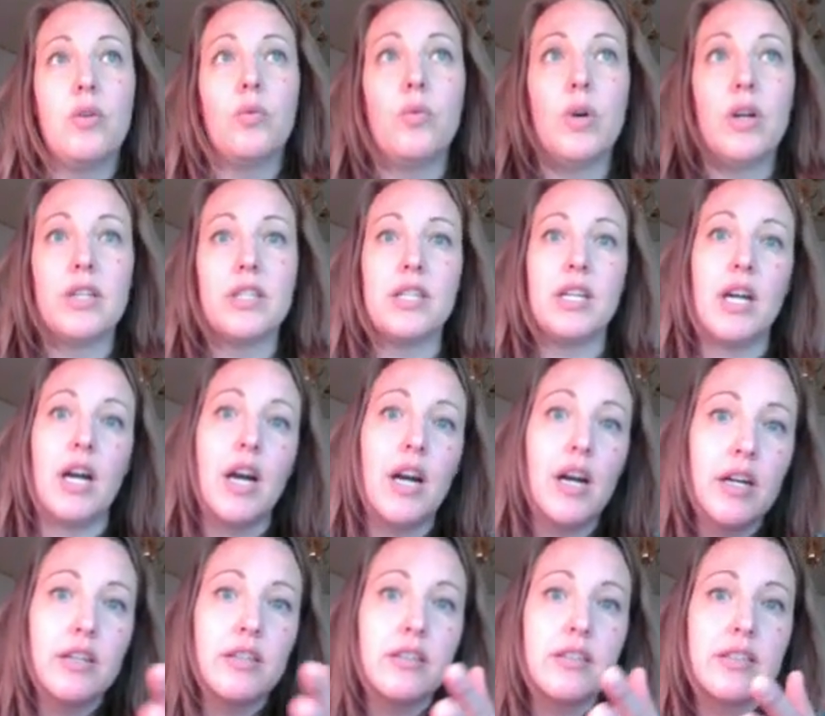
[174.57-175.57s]
what
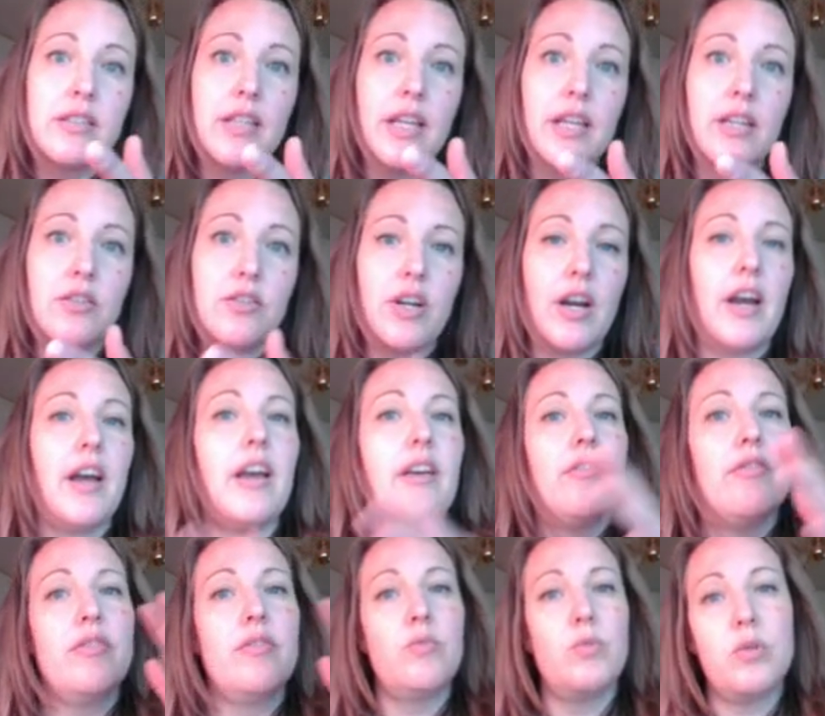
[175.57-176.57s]
cars they
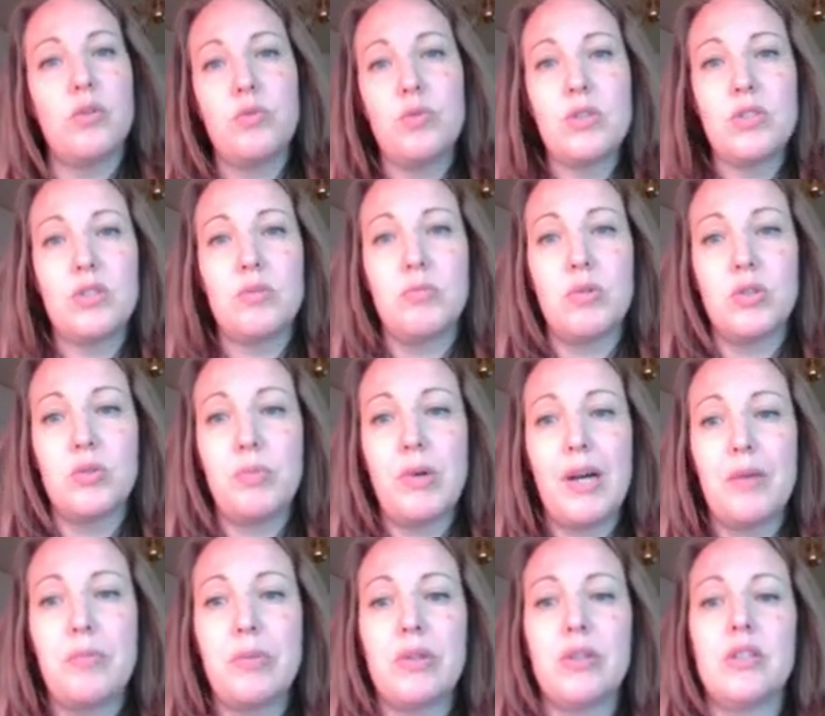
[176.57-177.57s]
drive and which was the most
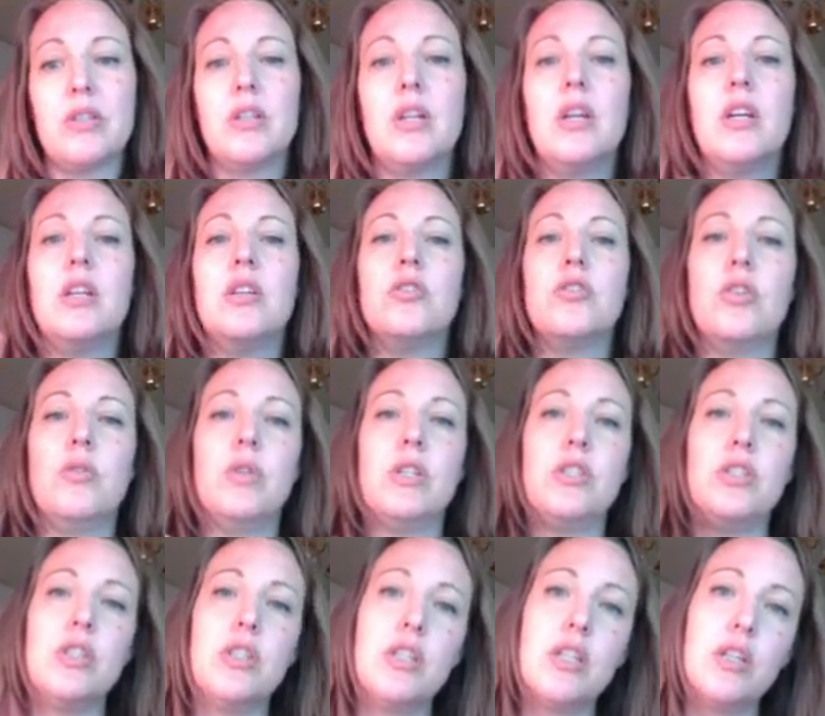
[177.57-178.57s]
popular. So we
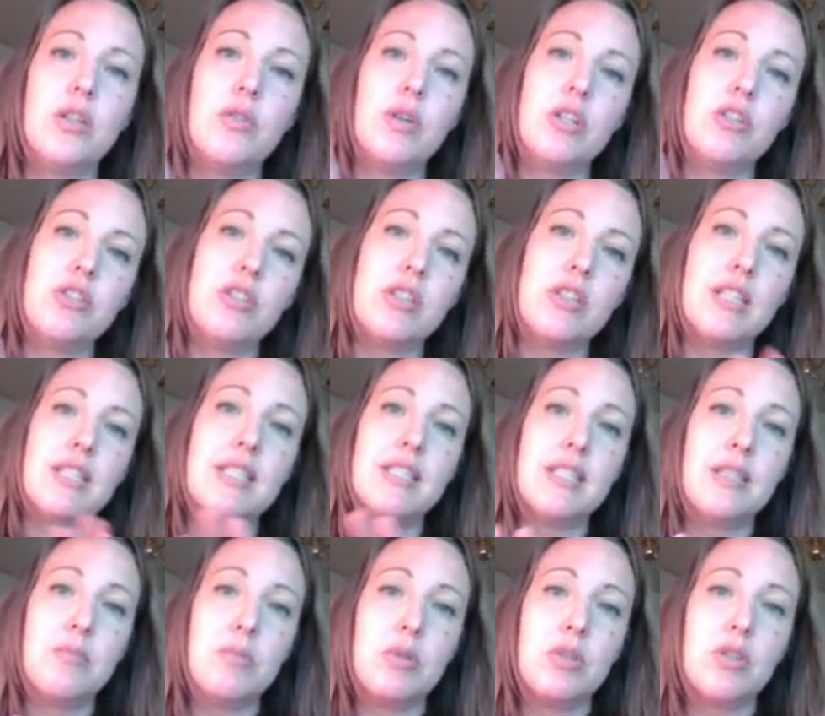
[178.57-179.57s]
took a question that's
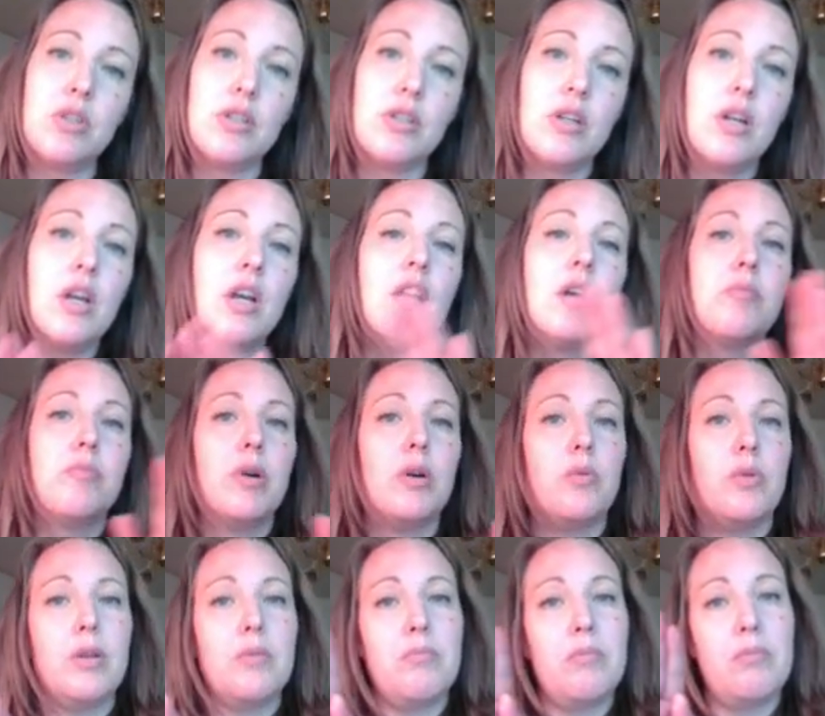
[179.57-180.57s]
similar,
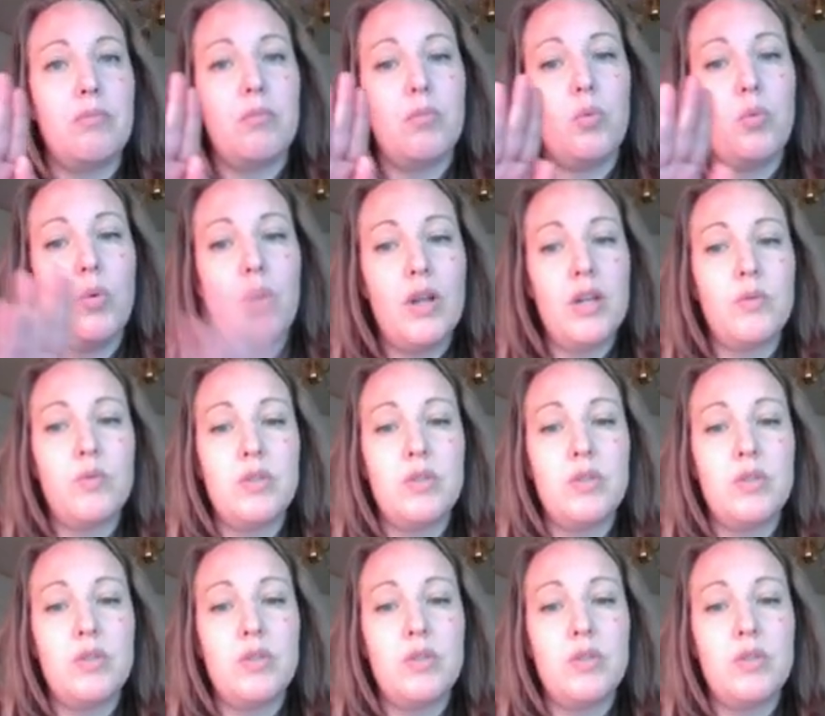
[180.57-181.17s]
but one